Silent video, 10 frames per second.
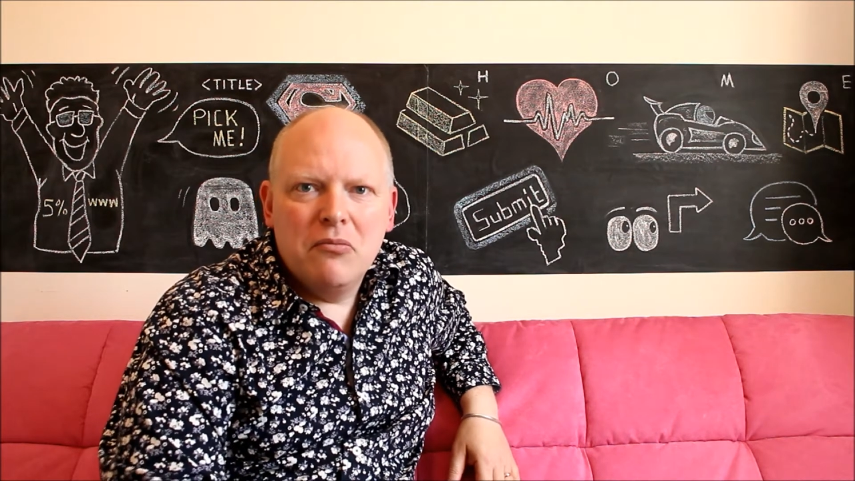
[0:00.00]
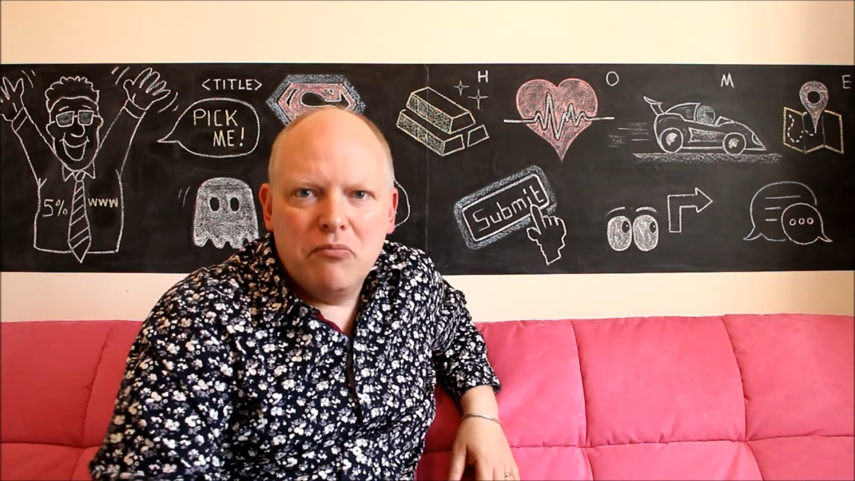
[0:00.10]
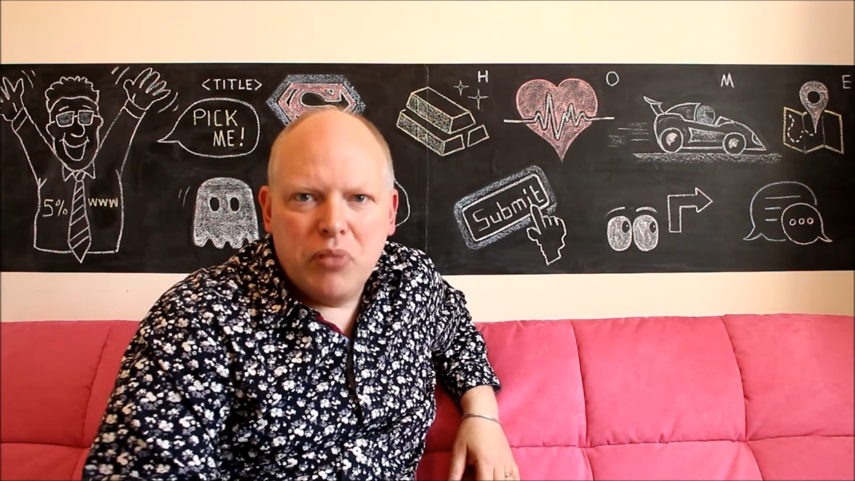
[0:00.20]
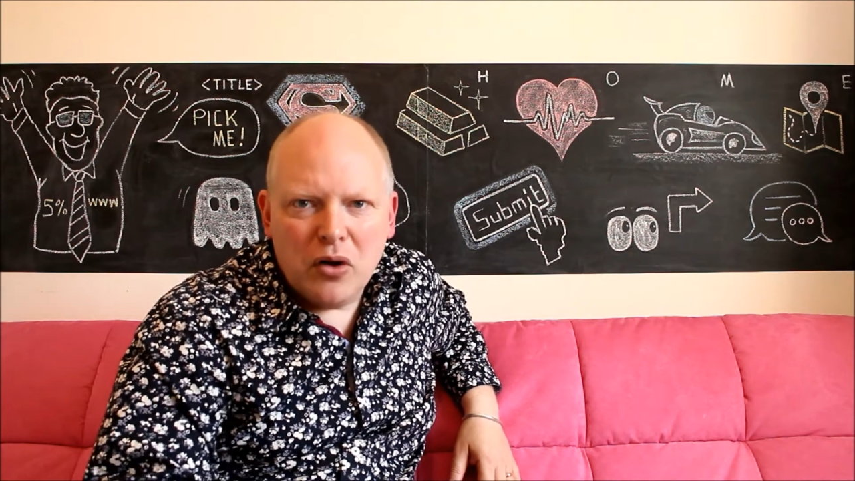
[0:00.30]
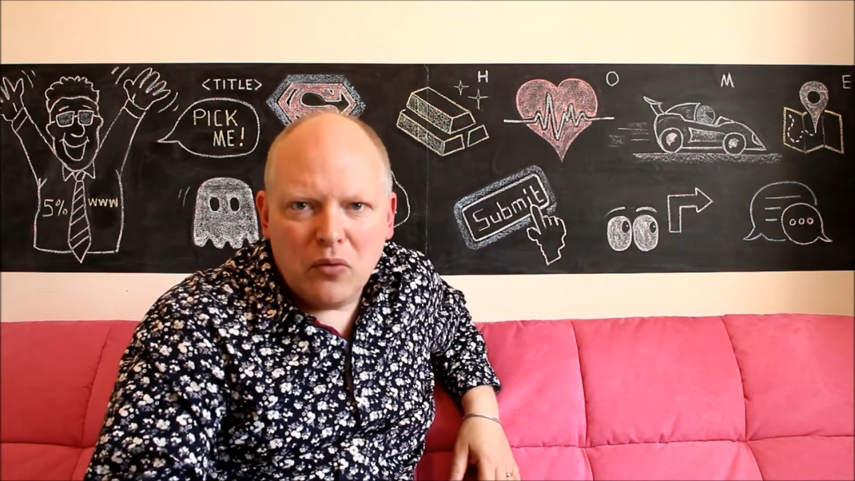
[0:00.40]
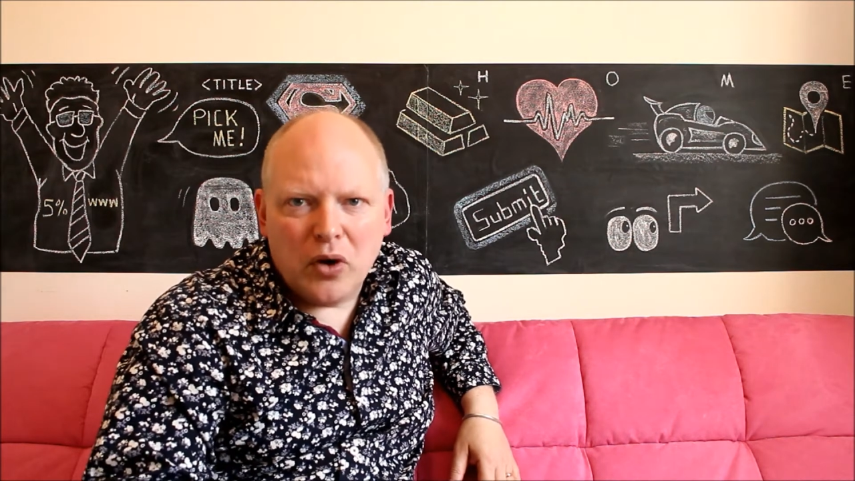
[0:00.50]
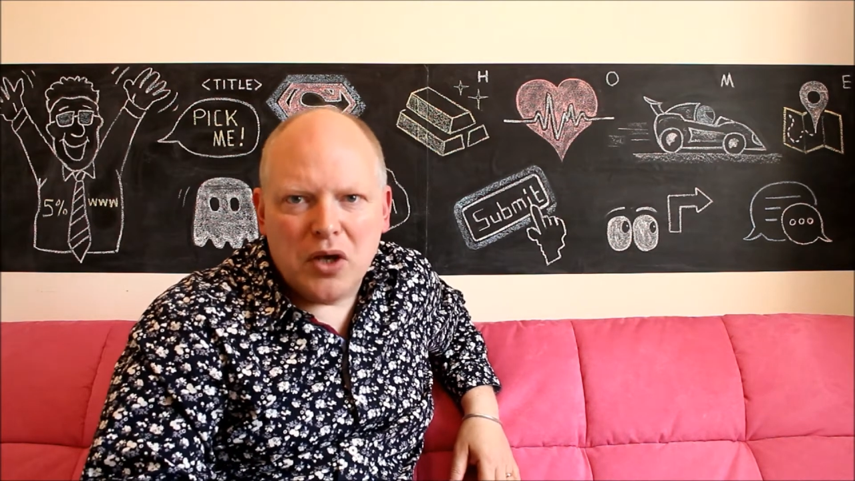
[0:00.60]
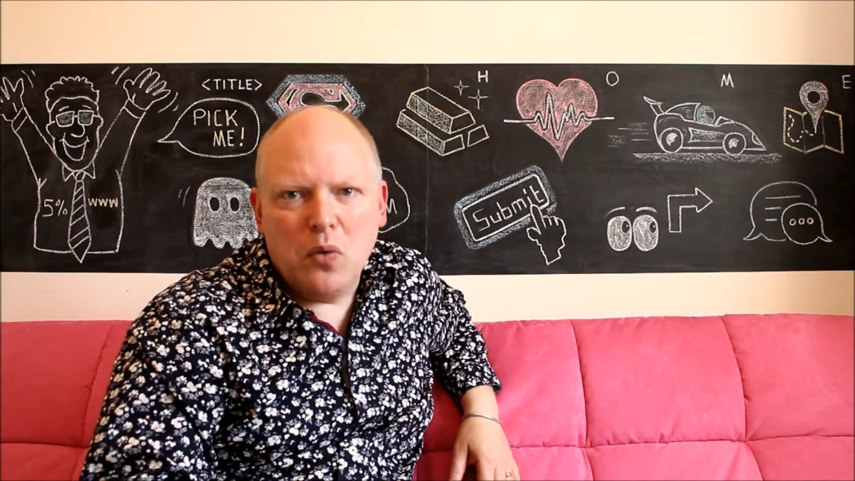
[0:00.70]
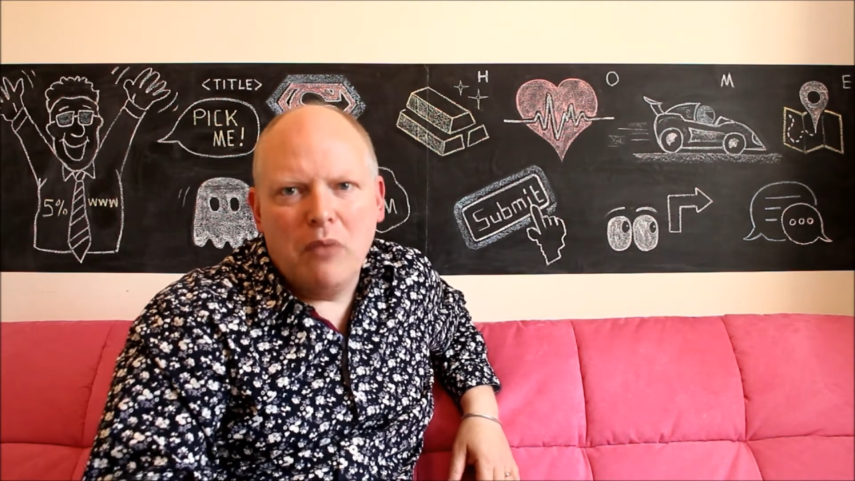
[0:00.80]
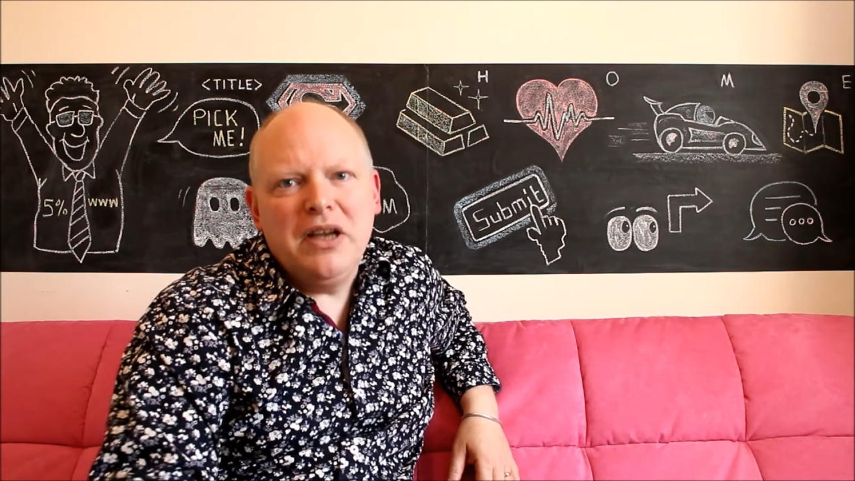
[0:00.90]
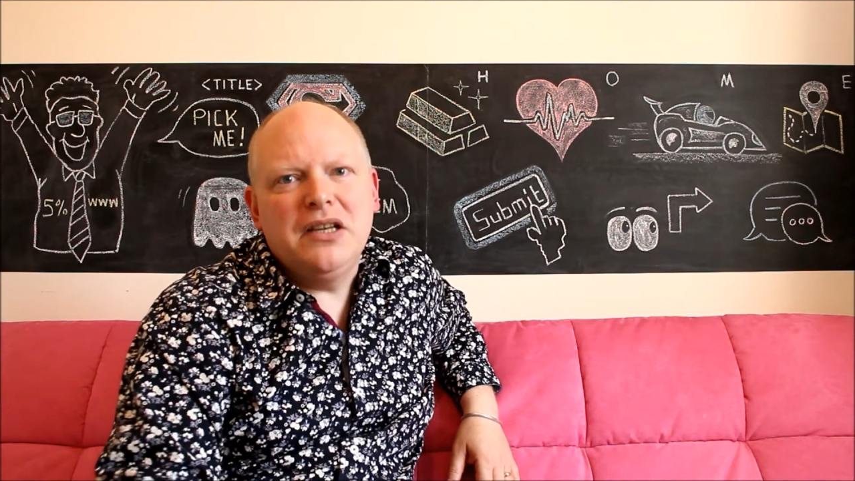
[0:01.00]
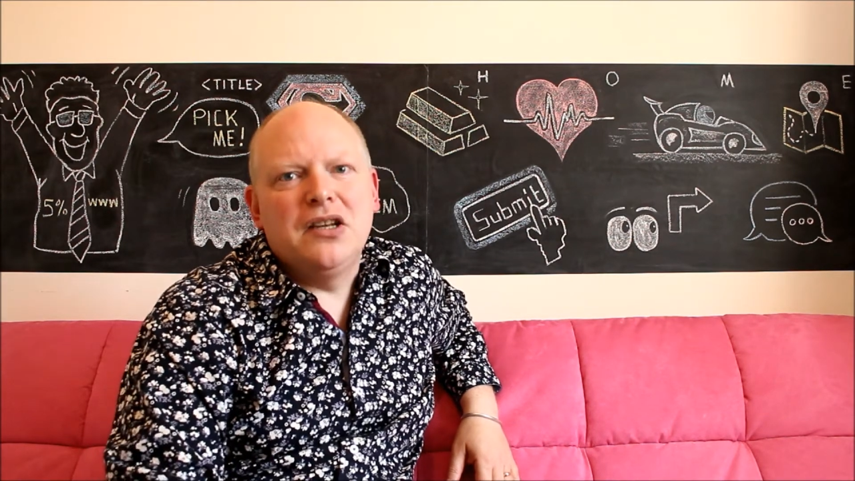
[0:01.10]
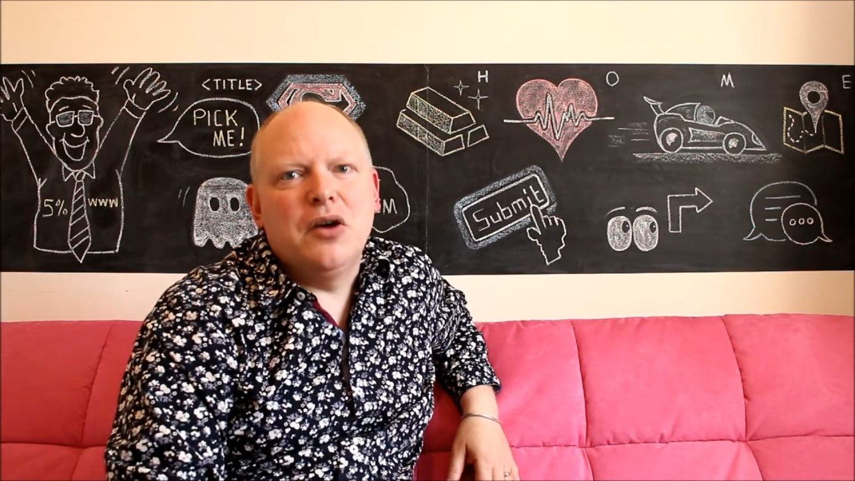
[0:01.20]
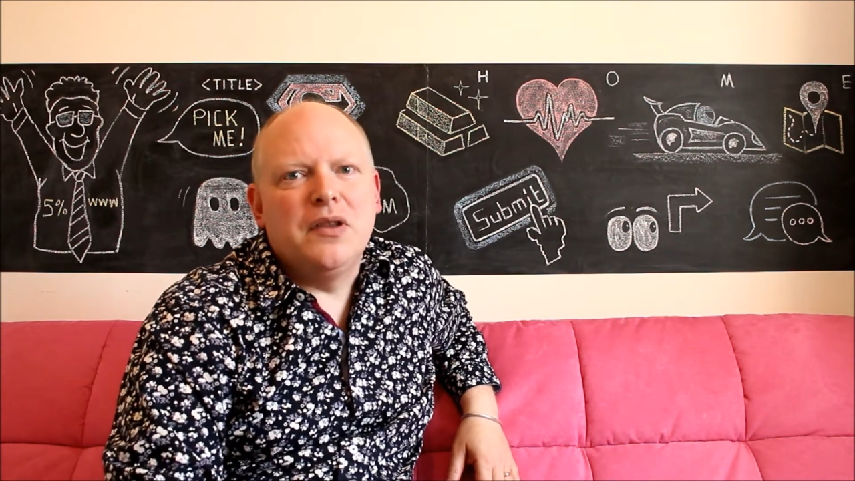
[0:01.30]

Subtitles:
Put what you want me to do in